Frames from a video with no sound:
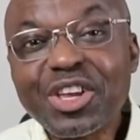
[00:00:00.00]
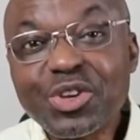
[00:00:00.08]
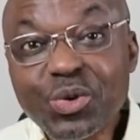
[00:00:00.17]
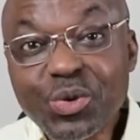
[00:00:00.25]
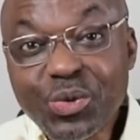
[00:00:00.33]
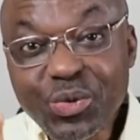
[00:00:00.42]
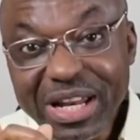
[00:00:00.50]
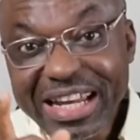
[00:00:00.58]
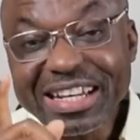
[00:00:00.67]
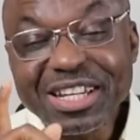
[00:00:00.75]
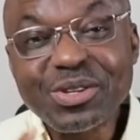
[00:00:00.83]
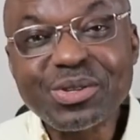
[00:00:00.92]
you
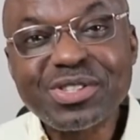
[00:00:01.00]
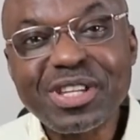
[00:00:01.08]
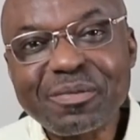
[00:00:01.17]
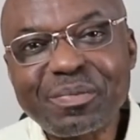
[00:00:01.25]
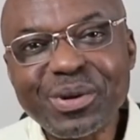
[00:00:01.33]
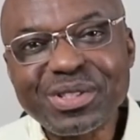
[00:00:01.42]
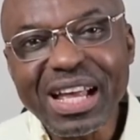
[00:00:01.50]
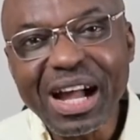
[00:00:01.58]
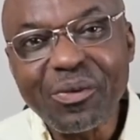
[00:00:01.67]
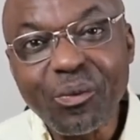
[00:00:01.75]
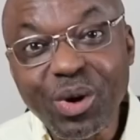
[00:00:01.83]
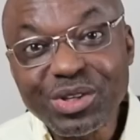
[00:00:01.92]
really need to stay put
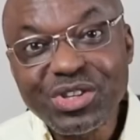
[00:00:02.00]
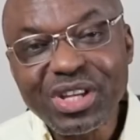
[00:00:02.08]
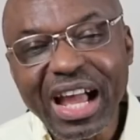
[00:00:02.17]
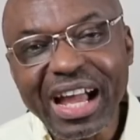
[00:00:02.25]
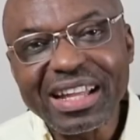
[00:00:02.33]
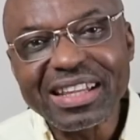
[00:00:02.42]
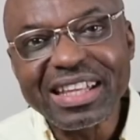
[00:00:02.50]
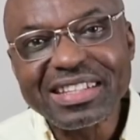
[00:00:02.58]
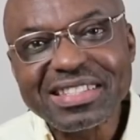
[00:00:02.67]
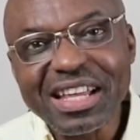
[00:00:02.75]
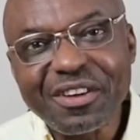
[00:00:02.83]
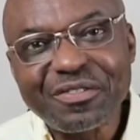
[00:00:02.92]
and watch
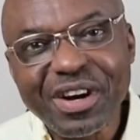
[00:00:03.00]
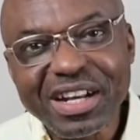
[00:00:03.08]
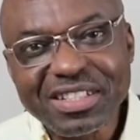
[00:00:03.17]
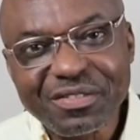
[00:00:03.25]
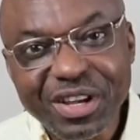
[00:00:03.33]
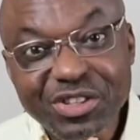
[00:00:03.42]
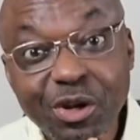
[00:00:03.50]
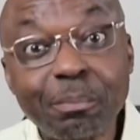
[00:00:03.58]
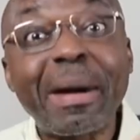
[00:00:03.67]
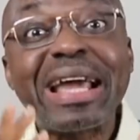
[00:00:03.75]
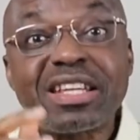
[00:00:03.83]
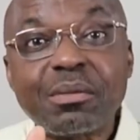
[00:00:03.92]
this very
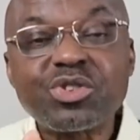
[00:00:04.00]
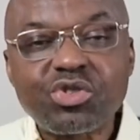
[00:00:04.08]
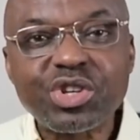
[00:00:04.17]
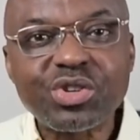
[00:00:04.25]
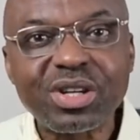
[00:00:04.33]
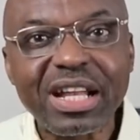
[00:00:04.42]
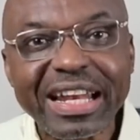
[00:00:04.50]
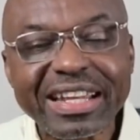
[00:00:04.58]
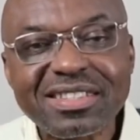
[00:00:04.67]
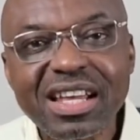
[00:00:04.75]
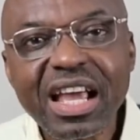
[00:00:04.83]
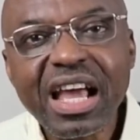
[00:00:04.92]
intervention, my demonstration that
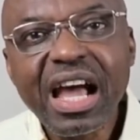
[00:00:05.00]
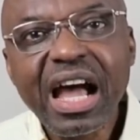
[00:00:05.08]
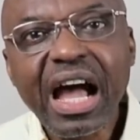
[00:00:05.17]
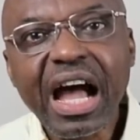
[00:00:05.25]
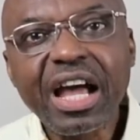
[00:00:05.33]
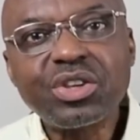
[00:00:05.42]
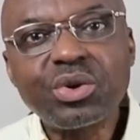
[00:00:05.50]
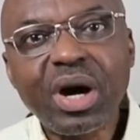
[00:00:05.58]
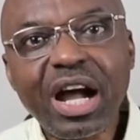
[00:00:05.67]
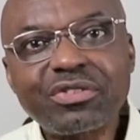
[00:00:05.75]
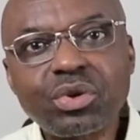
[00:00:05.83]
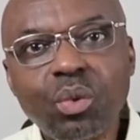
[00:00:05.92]
is. You
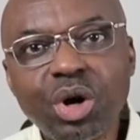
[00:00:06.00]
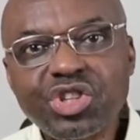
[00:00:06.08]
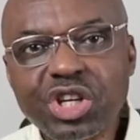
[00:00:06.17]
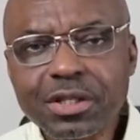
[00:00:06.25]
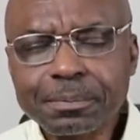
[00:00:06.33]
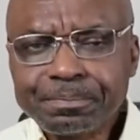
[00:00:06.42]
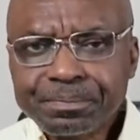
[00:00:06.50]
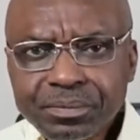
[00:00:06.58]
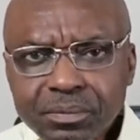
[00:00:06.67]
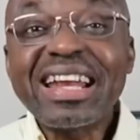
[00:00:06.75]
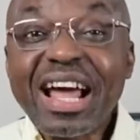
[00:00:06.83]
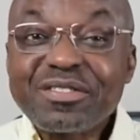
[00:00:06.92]
have to watch it.
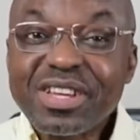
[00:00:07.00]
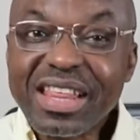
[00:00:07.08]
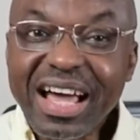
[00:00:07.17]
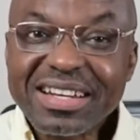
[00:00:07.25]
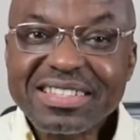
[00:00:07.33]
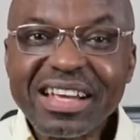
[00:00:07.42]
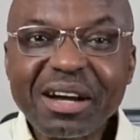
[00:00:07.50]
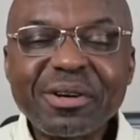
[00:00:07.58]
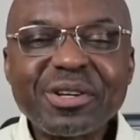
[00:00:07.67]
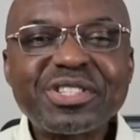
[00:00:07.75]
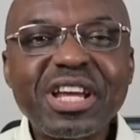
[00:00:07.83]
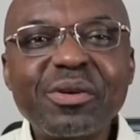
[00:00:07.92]
And after that, I'm
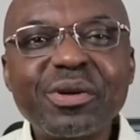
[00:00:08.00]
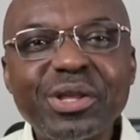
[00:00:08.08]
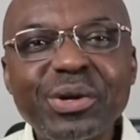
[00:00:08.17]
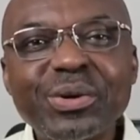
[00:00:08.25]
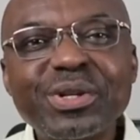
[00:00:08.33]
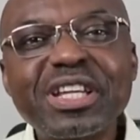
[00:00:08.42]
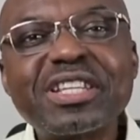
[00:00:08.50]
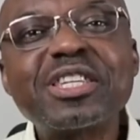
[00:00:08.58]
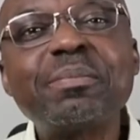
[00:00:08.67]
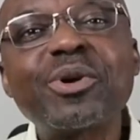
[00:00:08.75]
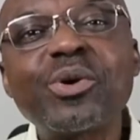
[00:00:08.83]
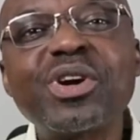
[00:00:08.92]
going to share with you the
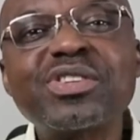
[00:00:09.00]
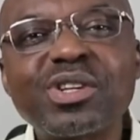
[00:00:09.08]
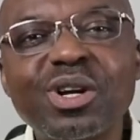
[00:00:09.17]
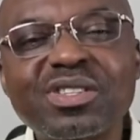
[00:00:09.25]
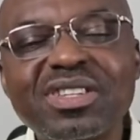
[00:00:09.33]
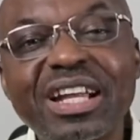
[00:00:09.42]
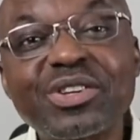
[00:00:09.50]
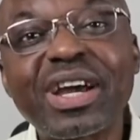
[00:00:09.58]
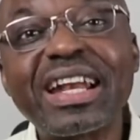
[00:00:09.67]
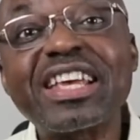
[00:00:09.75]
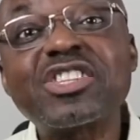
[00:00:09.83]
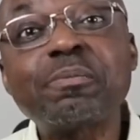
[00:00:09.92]
typical results that you
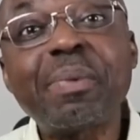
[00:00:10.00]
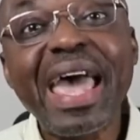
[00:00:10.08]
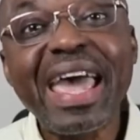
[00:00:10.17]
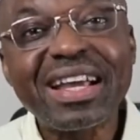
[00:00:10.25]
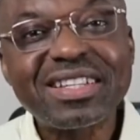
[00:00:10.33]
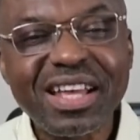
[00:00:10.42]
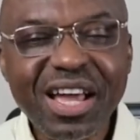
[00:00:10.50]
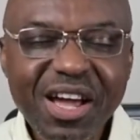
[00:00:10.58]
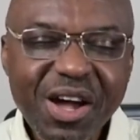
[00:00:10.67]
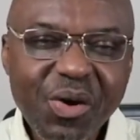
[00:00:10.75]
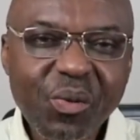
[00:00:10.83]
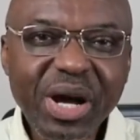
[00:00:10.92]
can expect
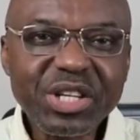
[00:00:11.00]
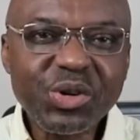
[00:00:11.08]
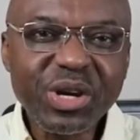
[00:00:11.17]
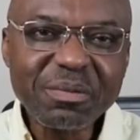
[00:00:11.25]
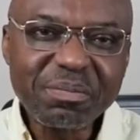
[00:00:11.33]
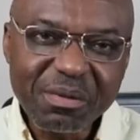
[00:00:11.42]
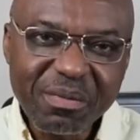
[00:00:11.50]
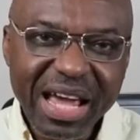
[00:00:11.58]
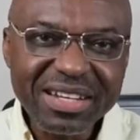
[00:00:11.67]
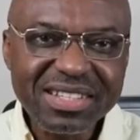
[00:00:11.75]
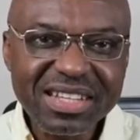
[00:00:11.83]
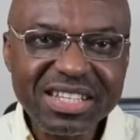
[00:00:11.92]
when you
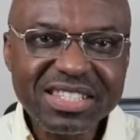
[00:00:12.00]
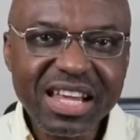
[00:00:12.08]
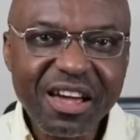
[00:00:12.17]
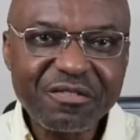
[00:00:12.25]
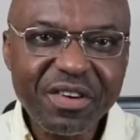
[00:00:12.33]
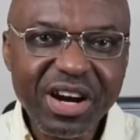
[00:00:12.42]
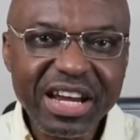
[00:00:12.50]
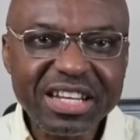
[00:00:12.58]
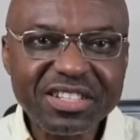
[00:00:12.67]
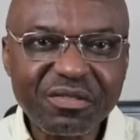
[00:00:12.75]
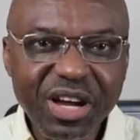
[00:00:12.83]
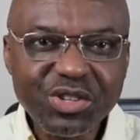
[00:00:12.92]
implement this very
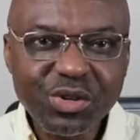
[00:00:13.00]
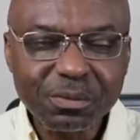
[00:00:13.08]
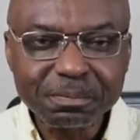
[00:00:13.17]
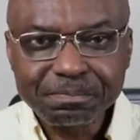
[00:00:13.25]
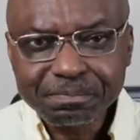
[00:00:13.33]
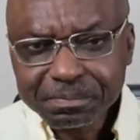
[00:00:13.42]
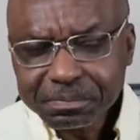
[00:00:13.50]
intervention.